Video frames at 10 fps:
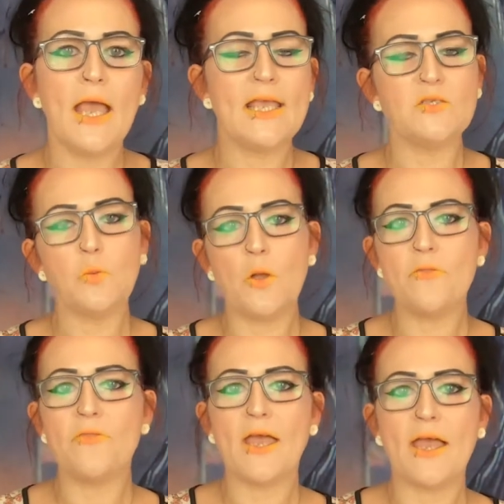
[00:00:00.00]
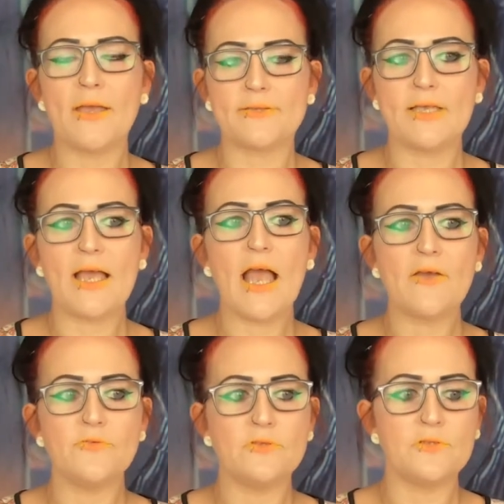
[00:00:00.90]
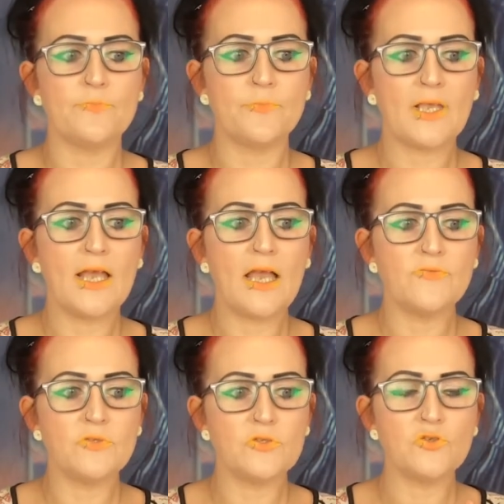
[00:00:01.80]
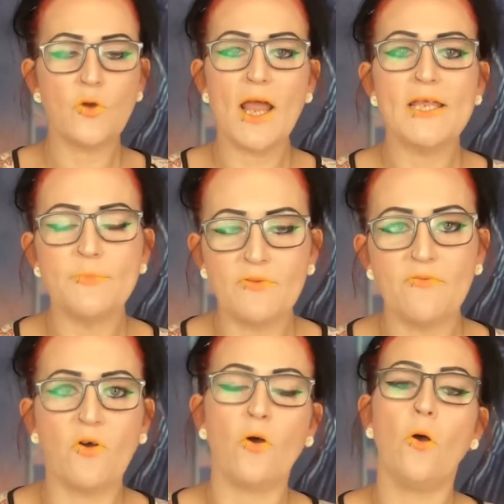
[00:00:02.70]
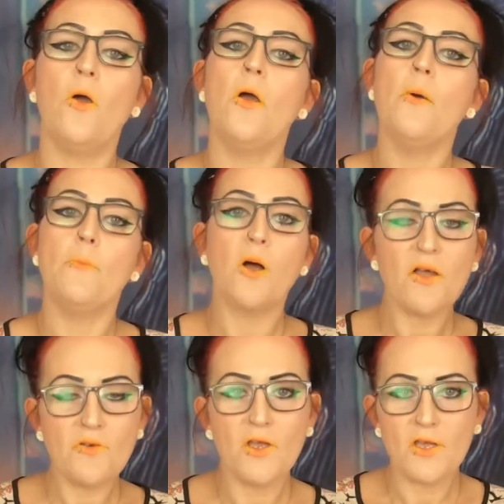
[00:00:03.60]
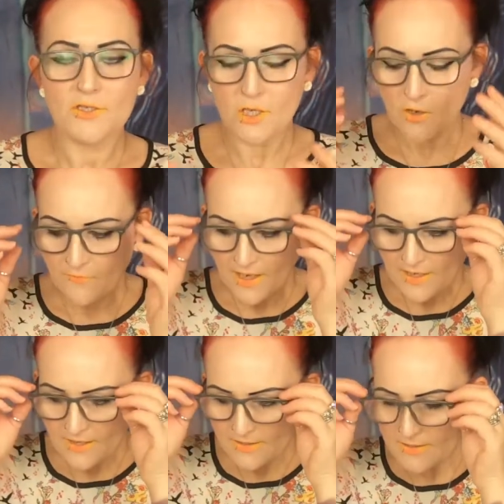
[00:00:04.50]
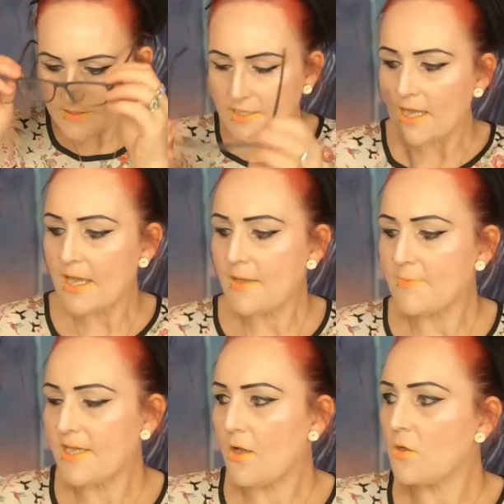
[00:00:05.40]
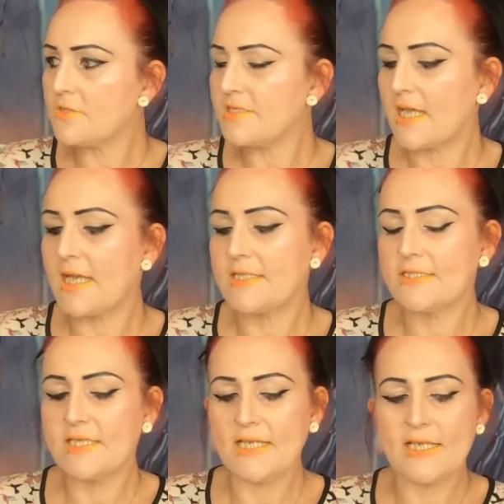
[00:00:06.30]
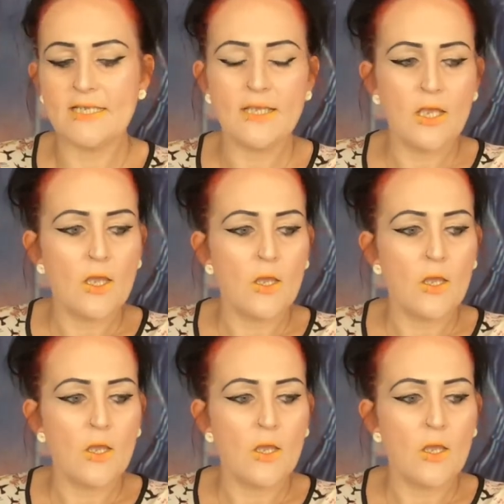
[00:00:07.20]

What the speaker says: It's one that I haven't tried before, but I've heard of, and it all started